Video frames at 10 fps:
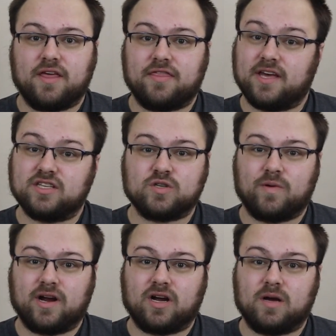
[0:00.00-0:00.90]
I think
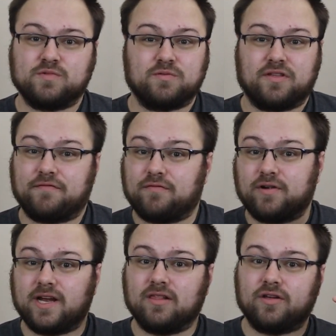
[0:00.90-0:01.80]
Square comes with a
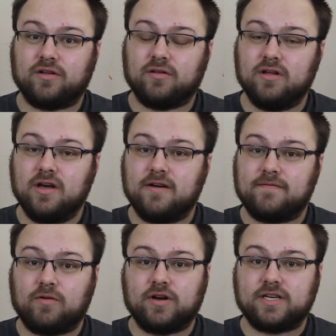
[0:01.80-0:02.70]
free little
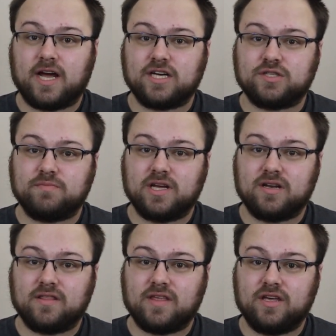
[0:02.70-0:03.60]
phone
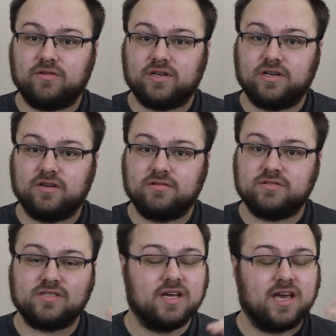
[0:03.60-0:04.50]
attachment that you can
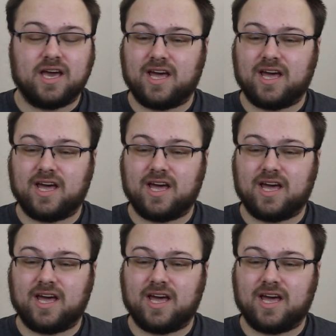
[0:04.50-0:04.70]
use.